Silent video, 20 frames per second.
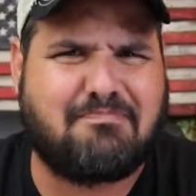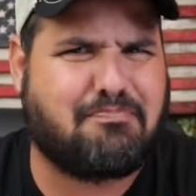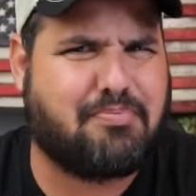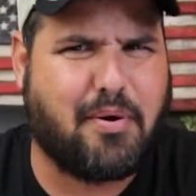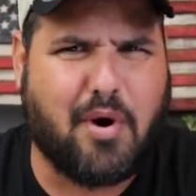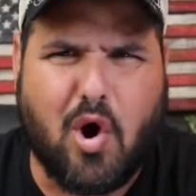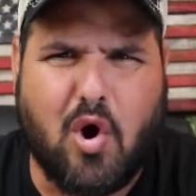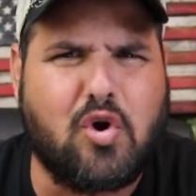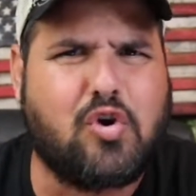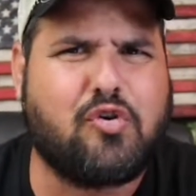
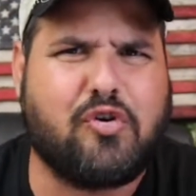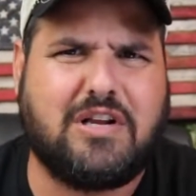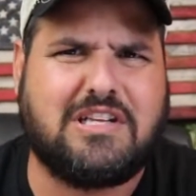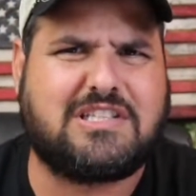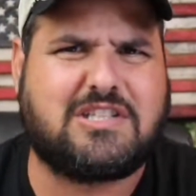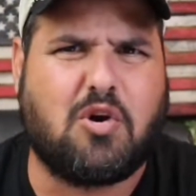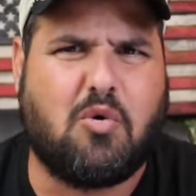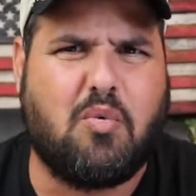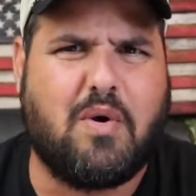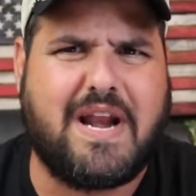
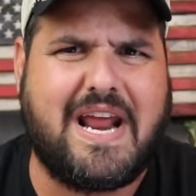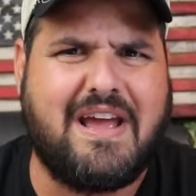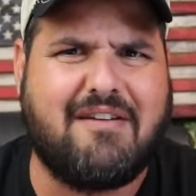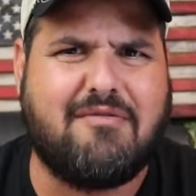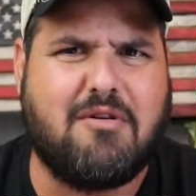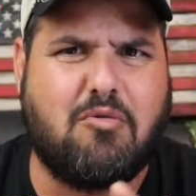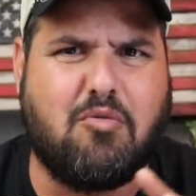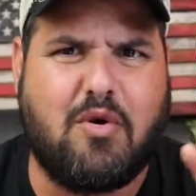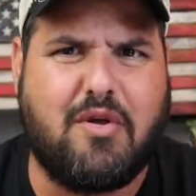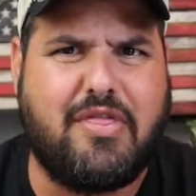programs or
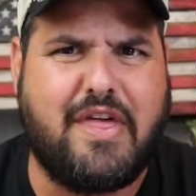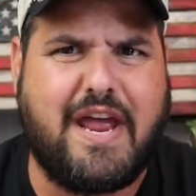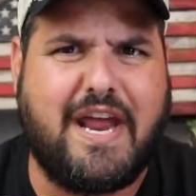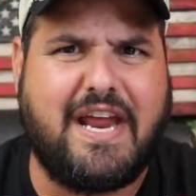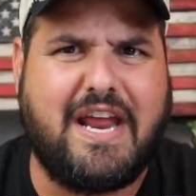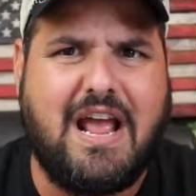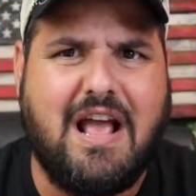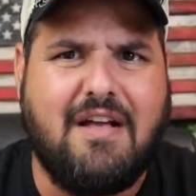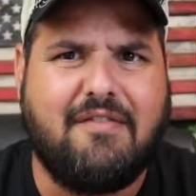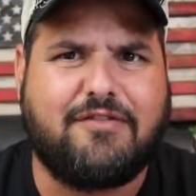whatever, where
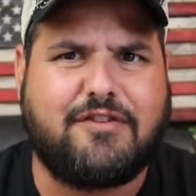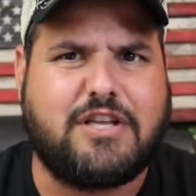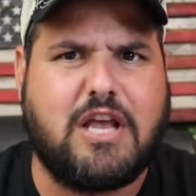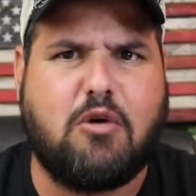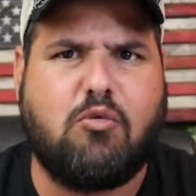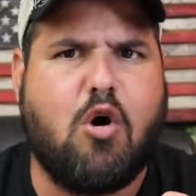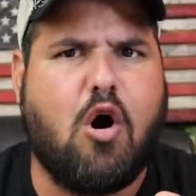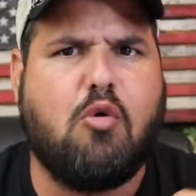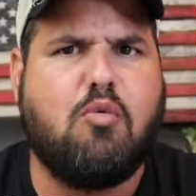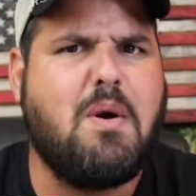they say,
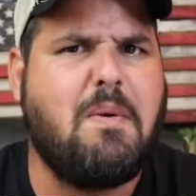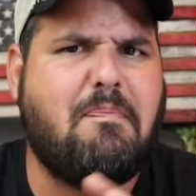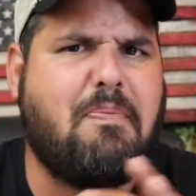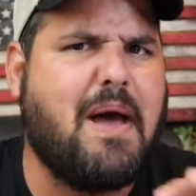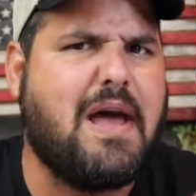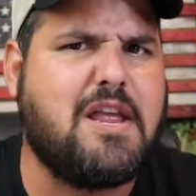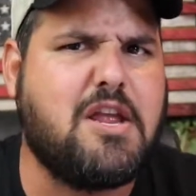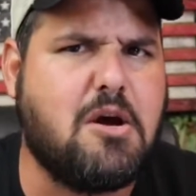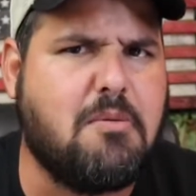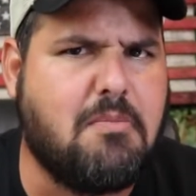well, we
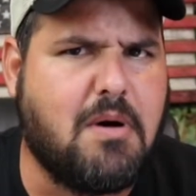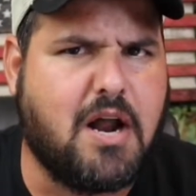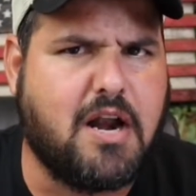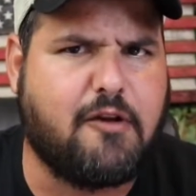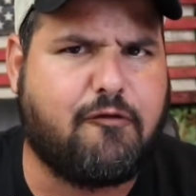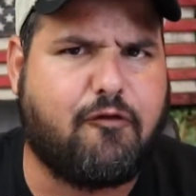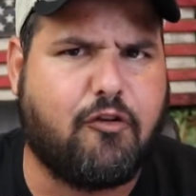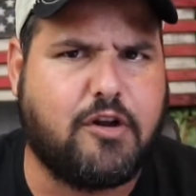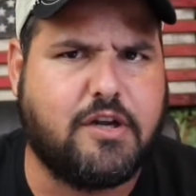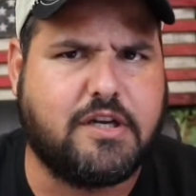pay you
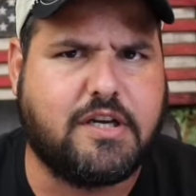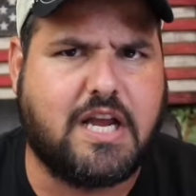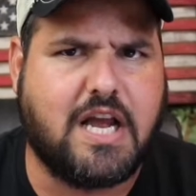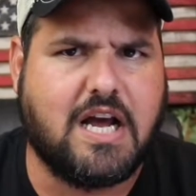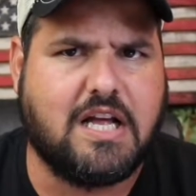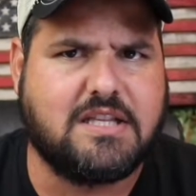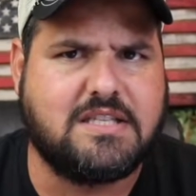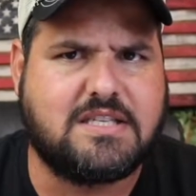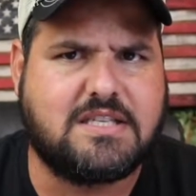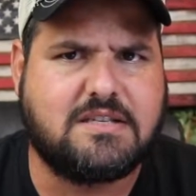money for your
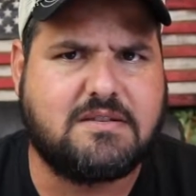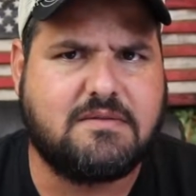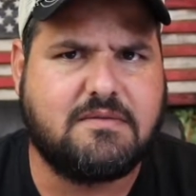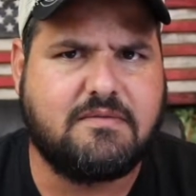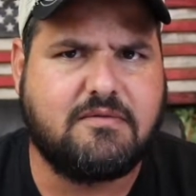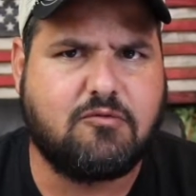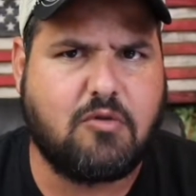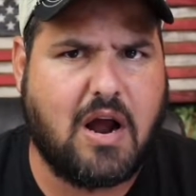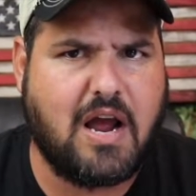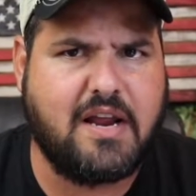guns,
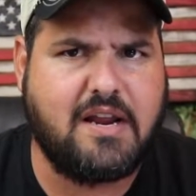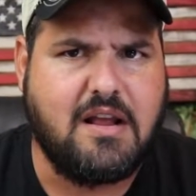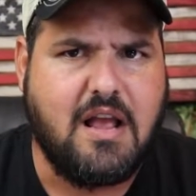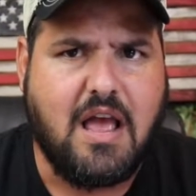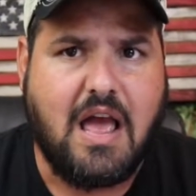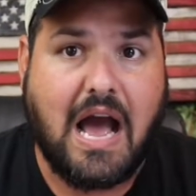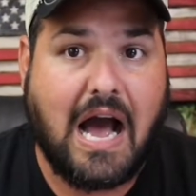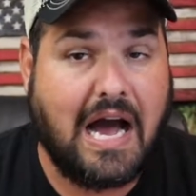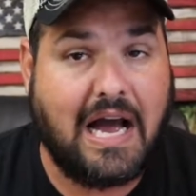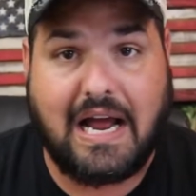right?
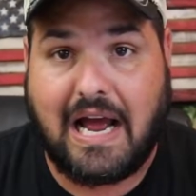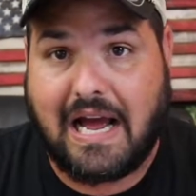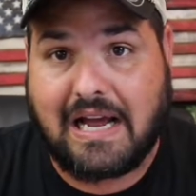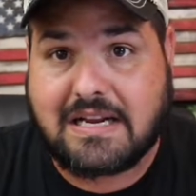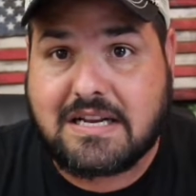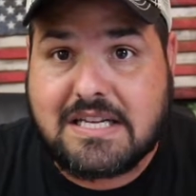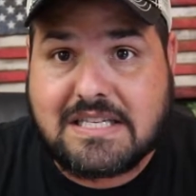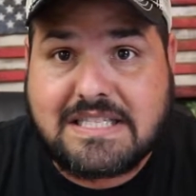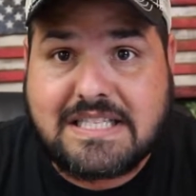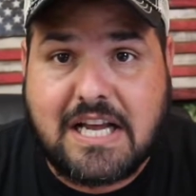I
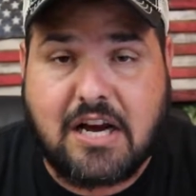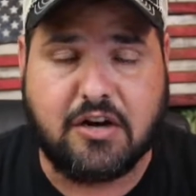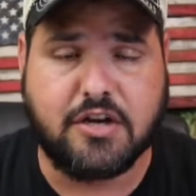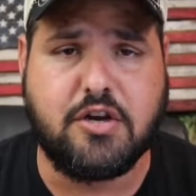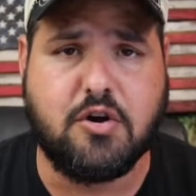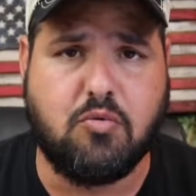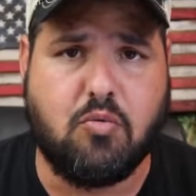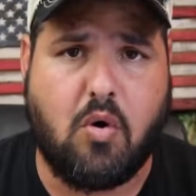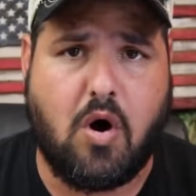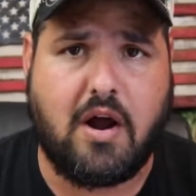could sell
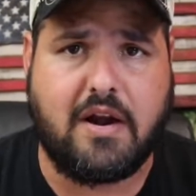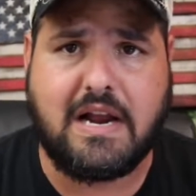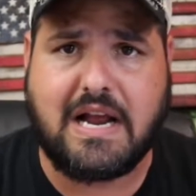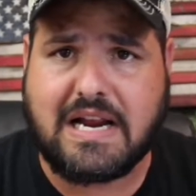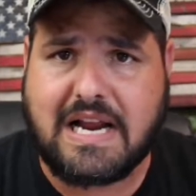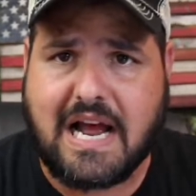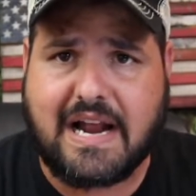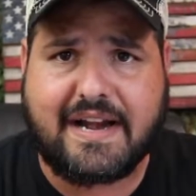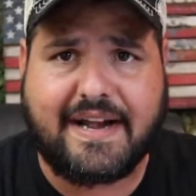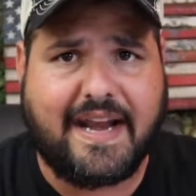you one. I
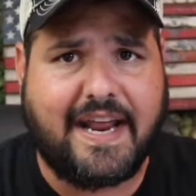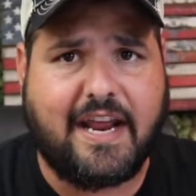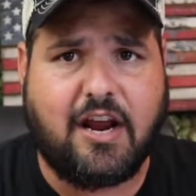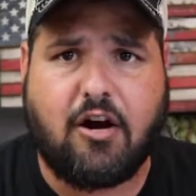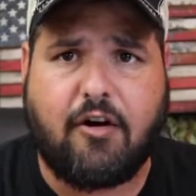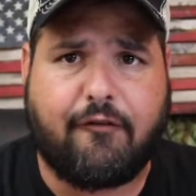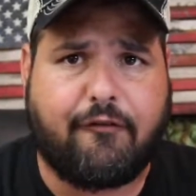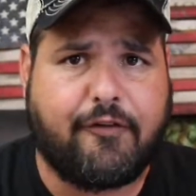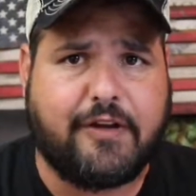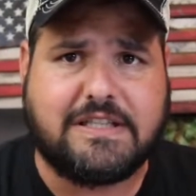got an
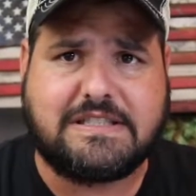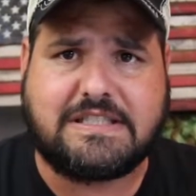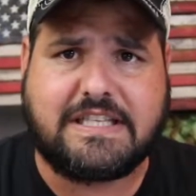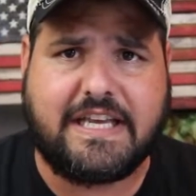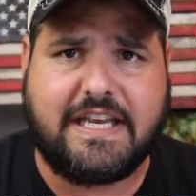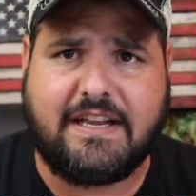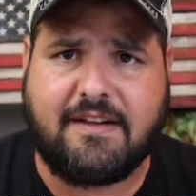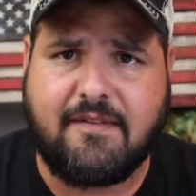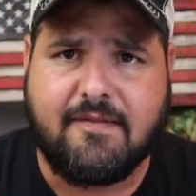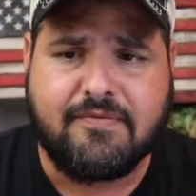
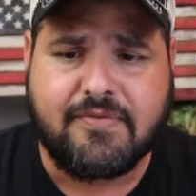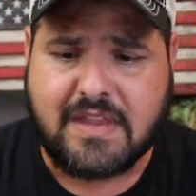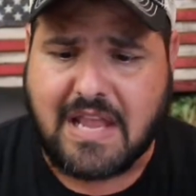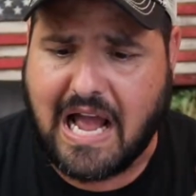AR-15.